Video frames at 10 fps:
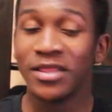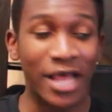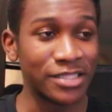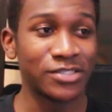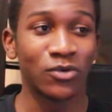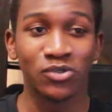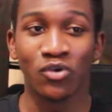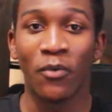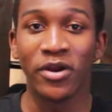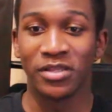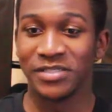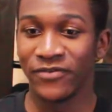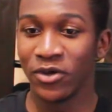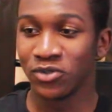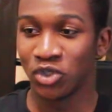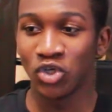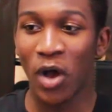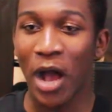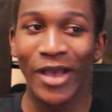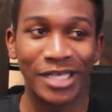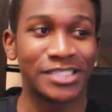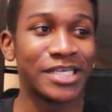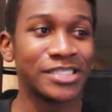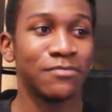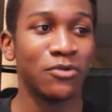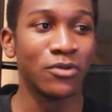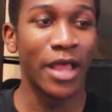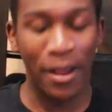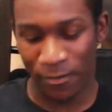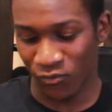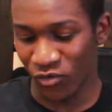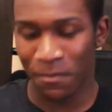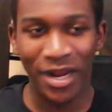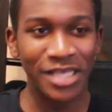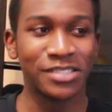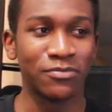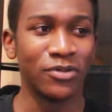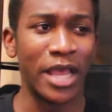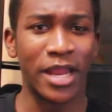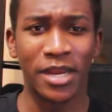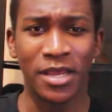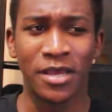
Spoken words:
that's also the point of this video, to show how accessible and replaceable and